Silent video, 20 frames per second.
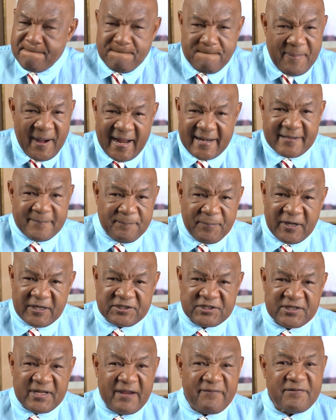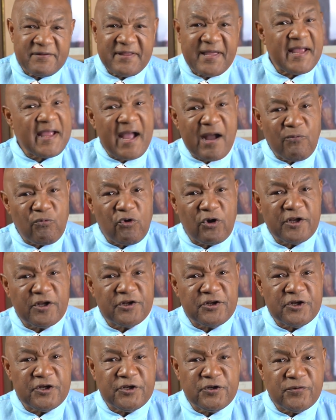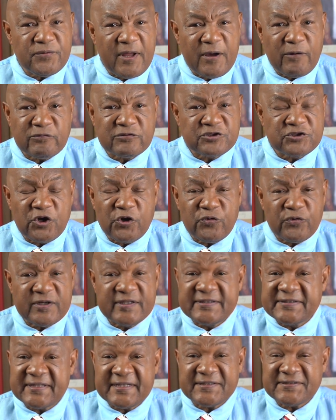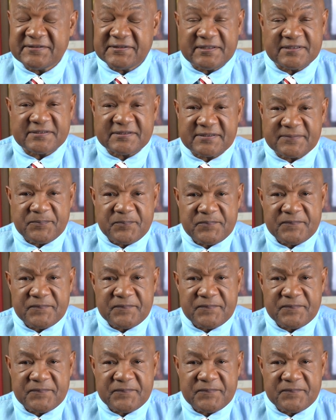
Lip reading: body punching, everything I wanted to do. There was no resistance.